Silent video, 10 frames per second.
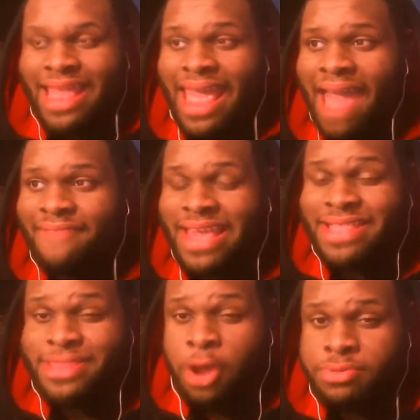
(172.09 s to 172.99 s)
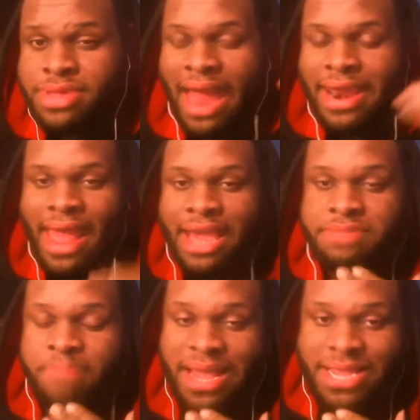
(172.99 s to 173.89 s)
They have like those kind of
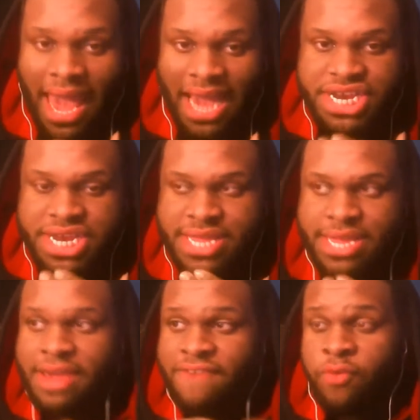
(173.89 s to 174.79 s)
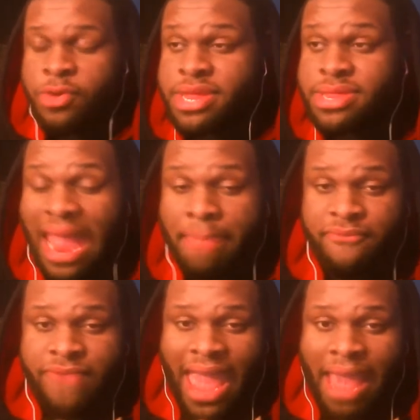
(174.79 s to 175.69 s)
expectations for this type
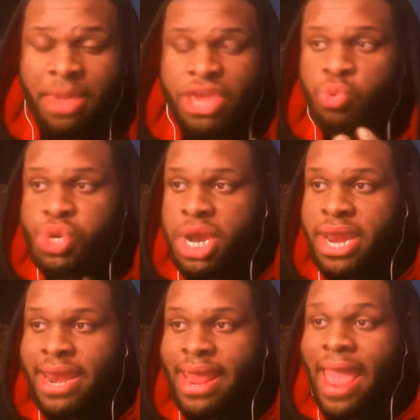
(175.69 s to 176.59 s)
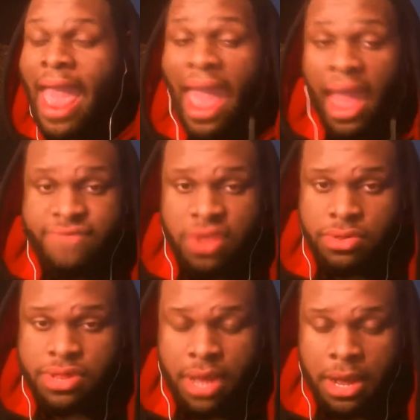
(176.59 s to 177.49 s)
of game, and you shouldn't have
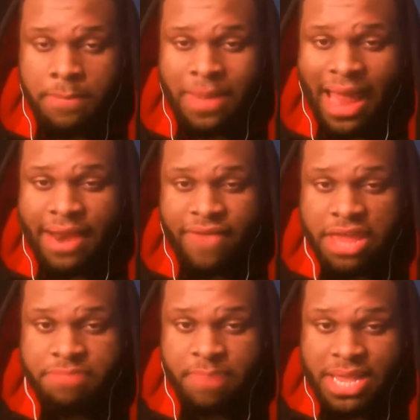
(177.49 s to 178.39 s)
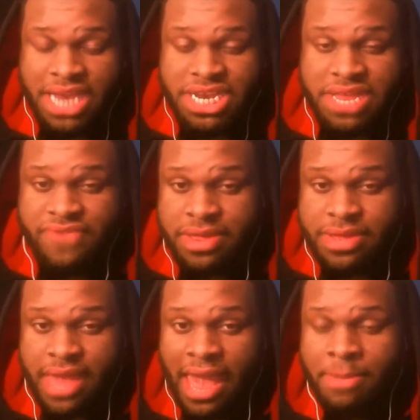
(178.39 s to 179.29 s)
those kind of expectations for
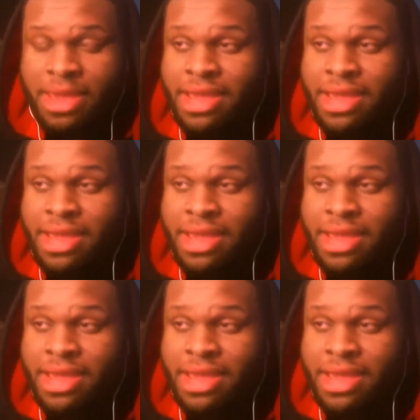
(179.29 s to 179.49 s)
this game.